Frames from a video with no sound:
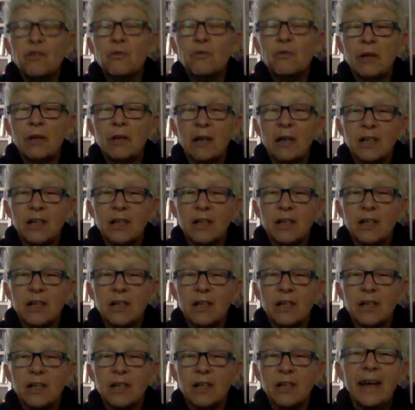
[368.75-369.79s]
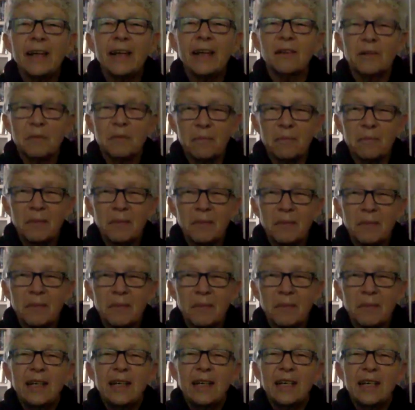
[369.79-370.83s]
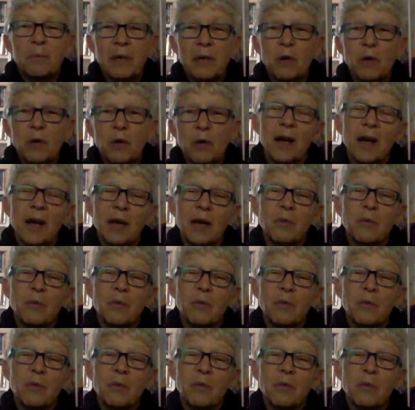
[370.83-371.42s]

it's just you do realize you can handle them